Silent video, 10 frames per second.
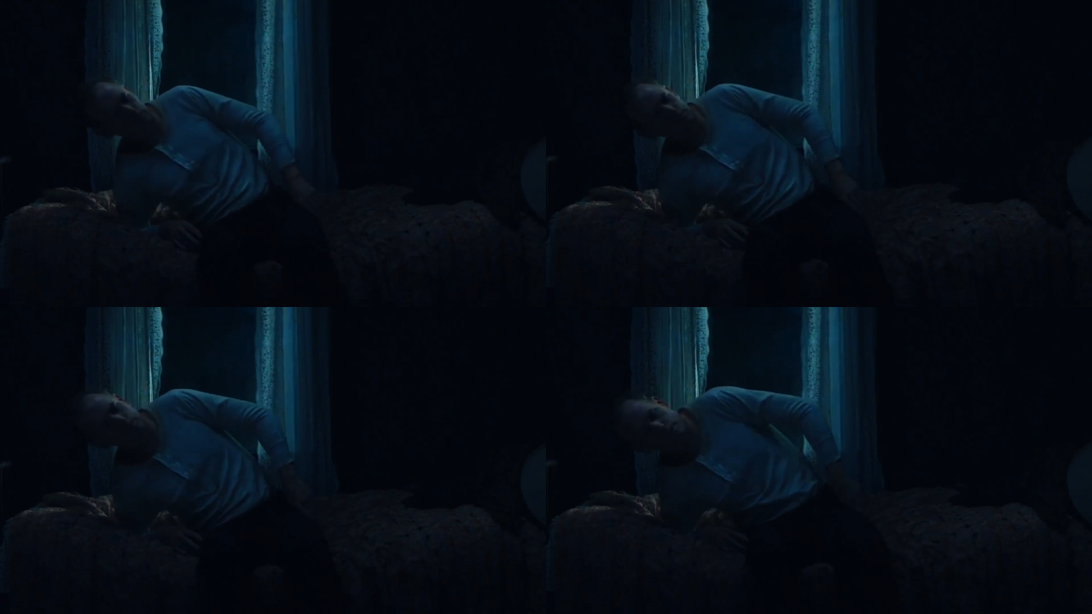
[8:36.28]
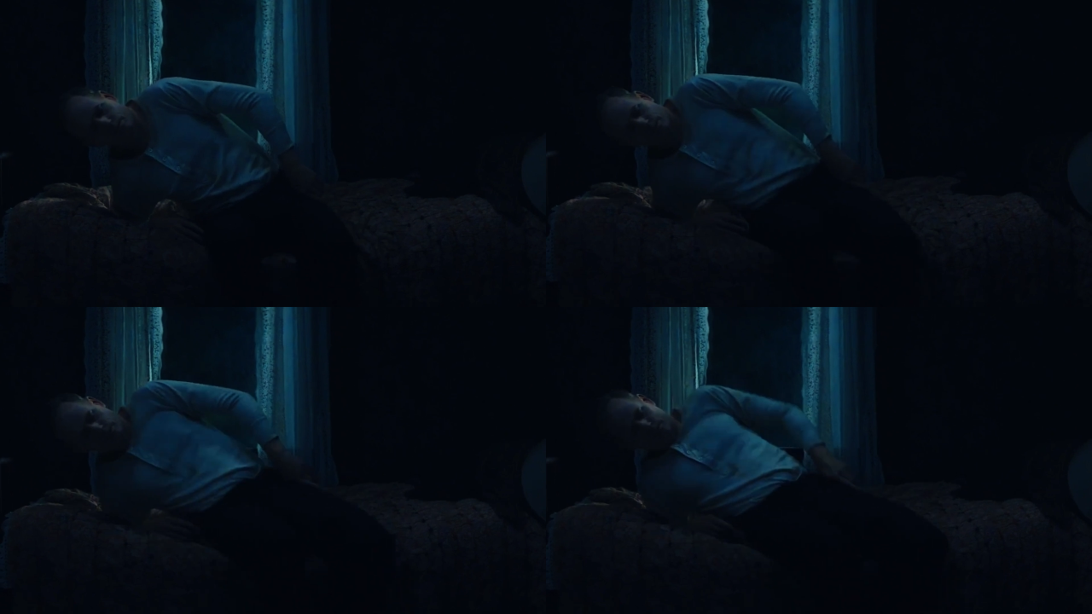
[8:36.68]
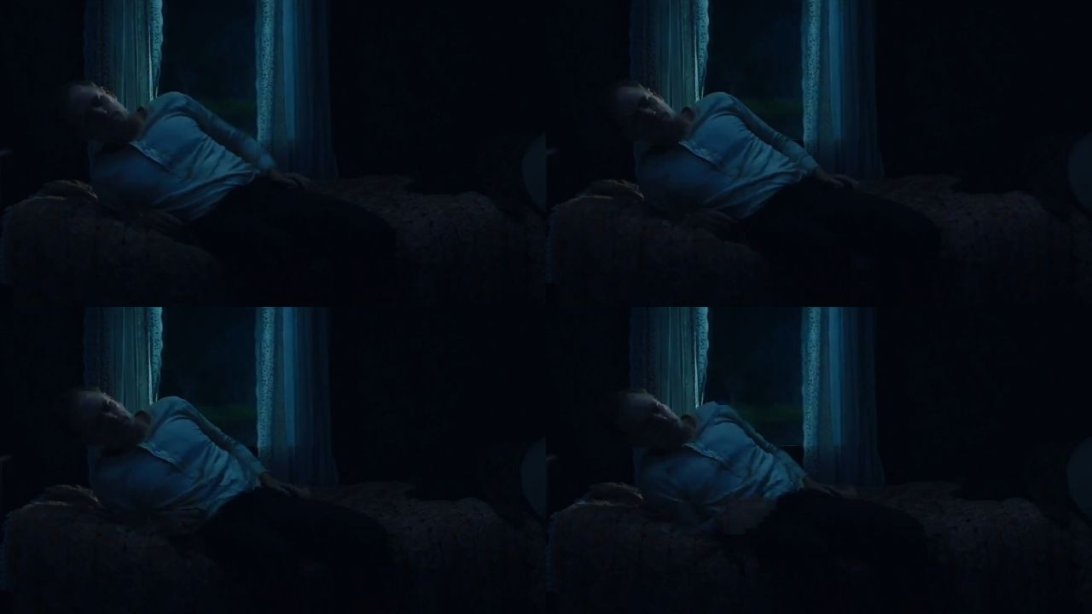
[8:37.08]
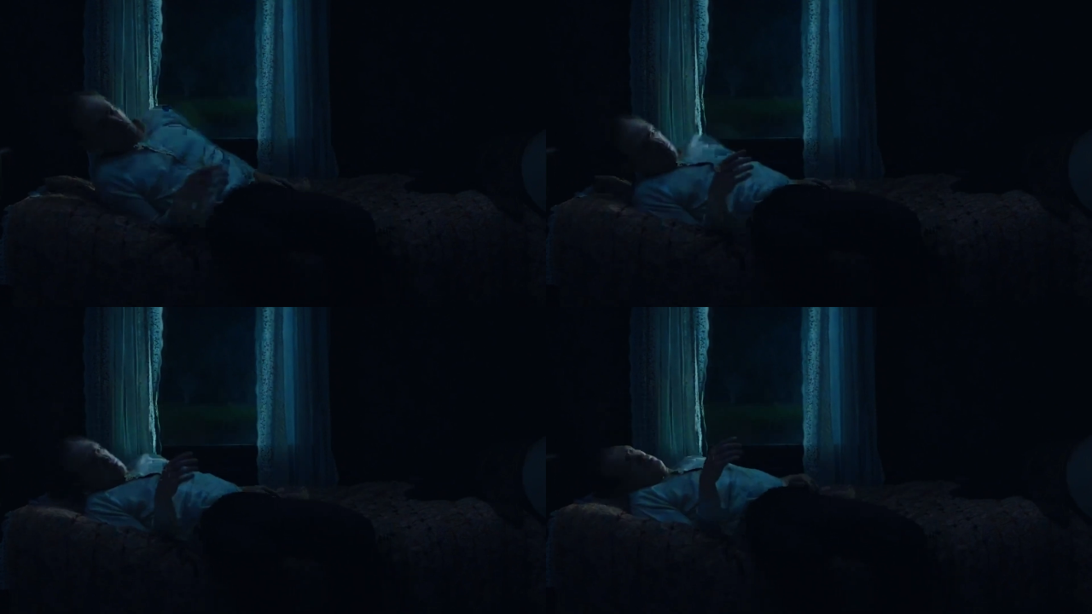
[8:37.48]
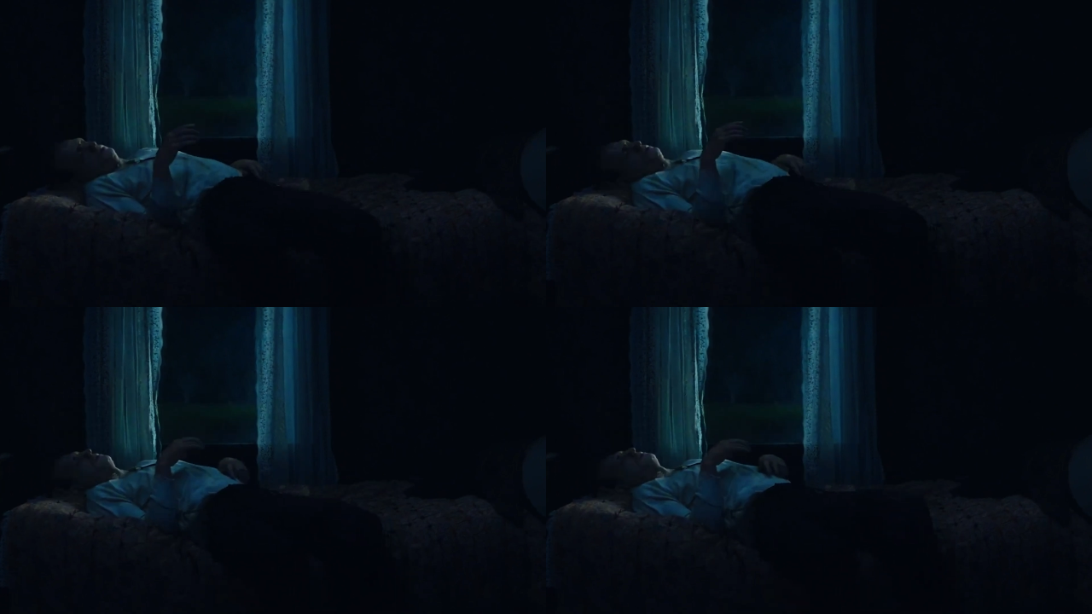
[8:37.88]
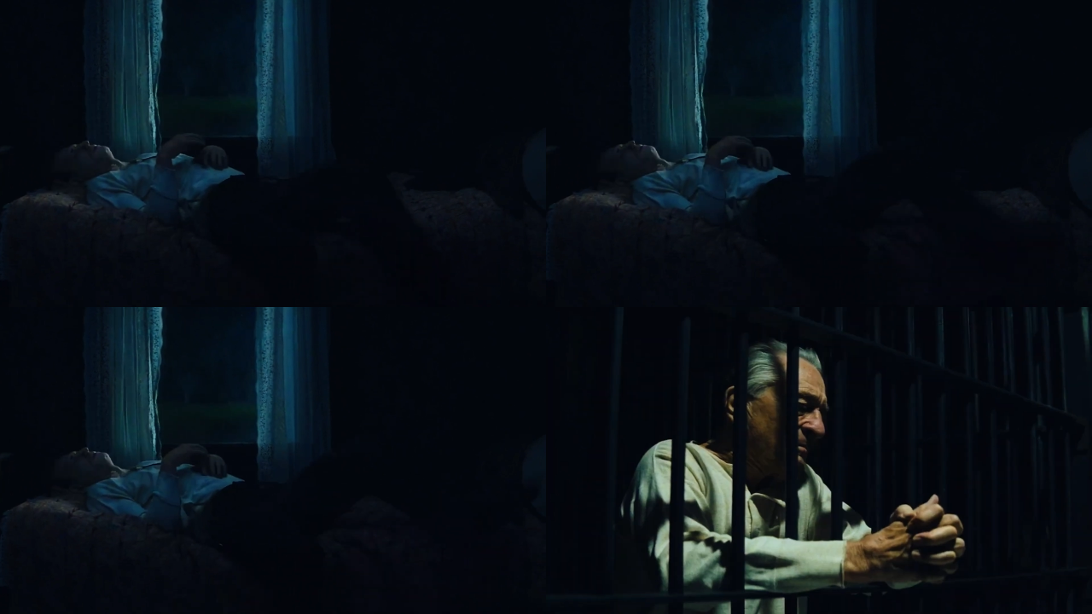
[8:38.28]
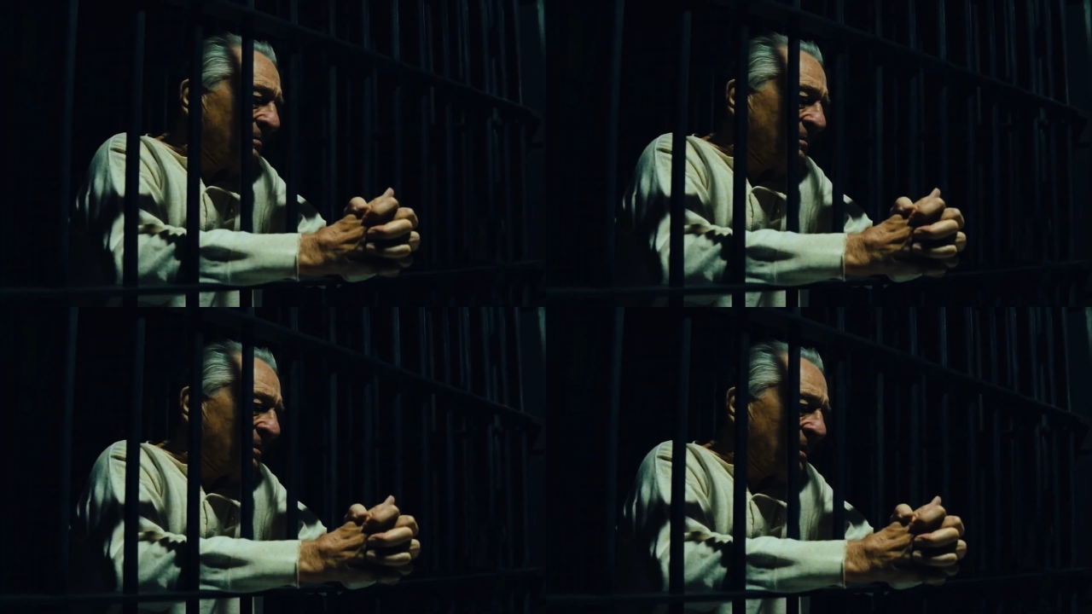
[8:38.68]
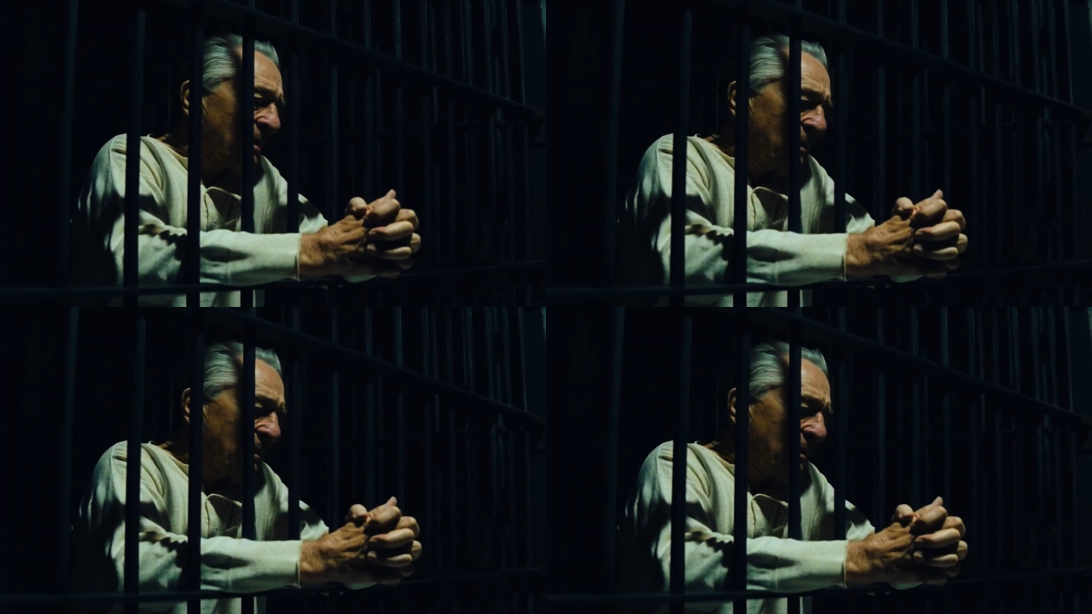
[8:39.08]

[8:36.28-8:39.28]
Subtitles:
(no speaker visible)